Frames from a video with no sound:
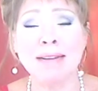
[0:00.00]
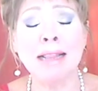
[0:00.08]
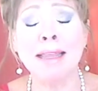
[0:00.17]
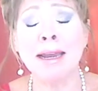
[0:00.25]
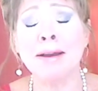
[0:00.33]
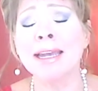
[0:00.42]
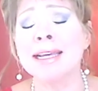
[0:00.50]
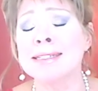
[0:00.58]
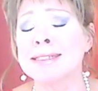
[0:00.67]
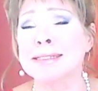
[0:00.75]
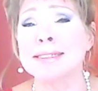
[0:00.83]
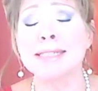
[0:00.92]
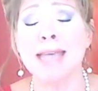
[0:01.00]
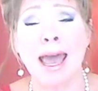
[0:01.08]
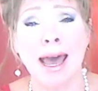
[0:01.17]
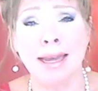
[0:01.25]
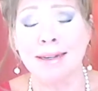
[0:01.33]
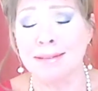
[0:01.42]
hilarious and
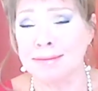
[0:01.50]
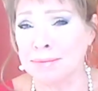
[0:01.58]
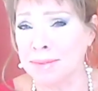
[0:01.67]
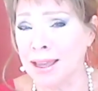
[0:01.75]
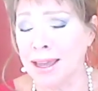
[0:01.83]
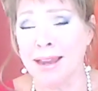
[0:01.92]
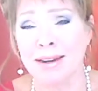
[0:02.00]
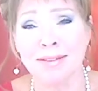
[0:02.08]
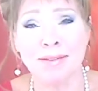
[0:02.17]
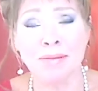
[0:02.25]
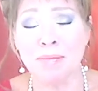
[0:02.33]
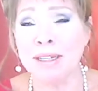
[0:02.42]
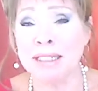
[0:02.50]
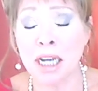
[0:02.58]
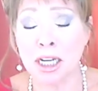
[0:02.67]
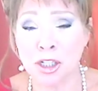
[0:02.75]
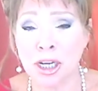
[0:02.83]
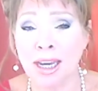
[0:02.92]
sad and
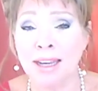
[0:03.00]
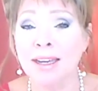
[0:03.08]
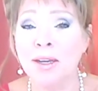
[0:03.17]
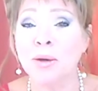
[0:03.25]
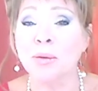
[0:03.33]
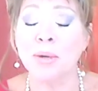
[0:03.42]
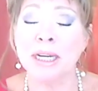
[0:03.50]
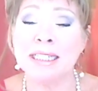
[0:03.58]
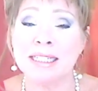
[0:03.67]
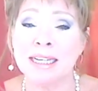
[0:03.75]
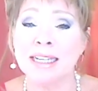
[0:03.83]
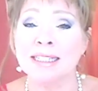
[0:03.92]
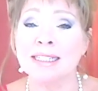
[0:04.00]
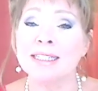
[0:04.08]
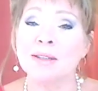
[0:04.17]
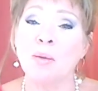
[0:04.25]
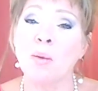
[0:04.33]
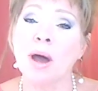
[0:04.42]
touching
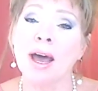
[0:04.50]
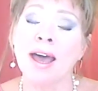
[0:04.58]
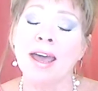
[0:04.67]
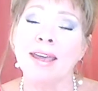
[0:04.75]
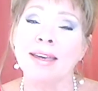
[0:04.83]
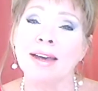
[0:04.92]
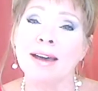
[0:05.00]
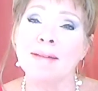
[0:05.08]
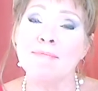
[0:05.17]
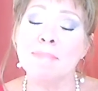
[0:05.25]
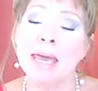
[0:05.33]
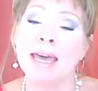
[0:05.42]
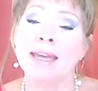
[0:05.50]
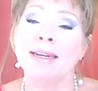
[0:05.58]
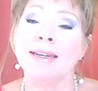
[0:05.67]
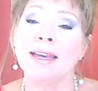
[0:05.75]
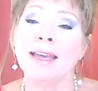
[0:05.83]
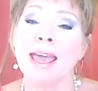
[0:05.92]
reasons why
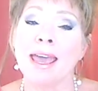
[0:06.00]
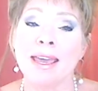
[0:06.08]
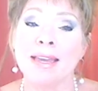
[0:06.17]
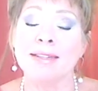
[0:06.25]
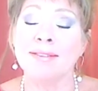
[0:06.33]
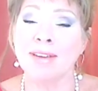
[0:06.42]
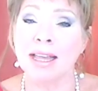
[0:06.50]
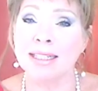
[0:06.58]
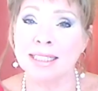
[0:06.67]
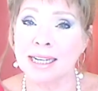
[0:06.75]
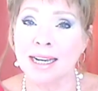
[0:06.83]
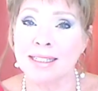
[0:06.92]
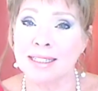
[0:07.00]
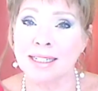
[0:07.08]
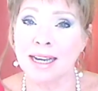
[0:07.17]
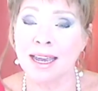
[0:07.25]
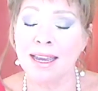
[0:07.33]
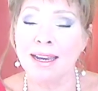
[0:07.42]
men hate Valentine's
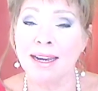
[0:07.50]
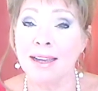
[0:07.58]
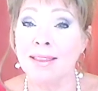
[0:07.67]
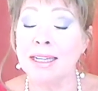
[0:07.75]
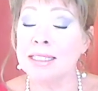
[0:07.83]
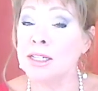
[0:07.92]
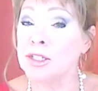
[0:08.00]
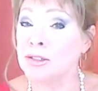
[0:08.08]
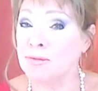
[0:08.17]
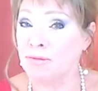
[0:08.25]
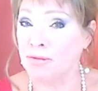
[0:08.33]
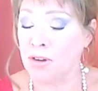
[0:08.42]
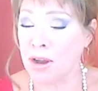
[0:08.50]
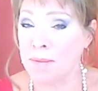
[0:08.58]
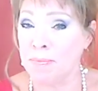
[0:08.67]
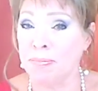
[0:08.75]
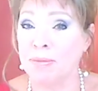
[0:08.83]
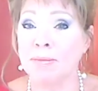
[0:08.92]
Day. And this is
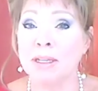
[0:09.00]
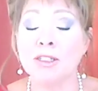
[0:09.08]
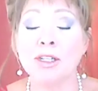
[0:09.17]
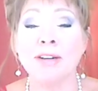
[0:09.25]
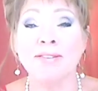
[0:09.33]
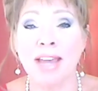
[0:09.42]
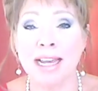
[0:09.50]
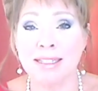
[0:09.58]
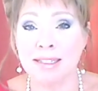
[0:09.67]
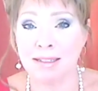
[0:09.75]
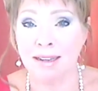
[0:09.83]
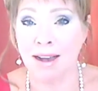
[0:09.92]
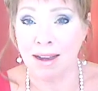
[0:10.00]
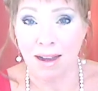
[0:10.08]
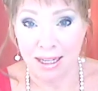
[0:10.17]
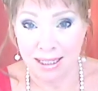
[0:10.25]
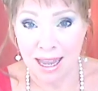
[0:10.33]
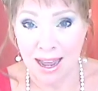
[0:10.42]
from the surveys
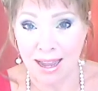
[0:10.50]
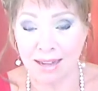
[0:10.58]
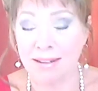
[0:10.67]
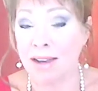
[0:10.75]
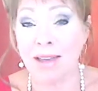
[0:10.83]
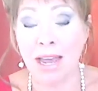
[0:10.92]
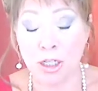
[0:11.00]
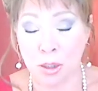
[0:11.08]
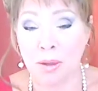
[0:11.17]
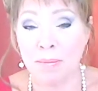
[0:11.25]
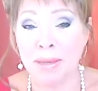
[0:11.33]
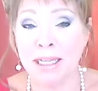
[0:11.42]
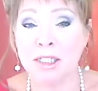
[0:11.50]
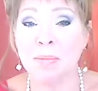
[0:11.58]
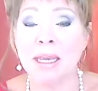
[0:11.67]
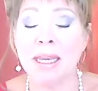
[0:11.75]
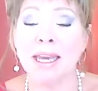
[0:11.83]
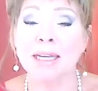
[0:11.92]
online of actual men
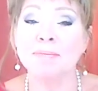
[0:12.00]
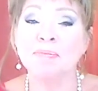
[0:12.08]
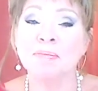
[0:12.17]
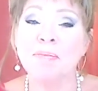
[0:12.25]
speaking.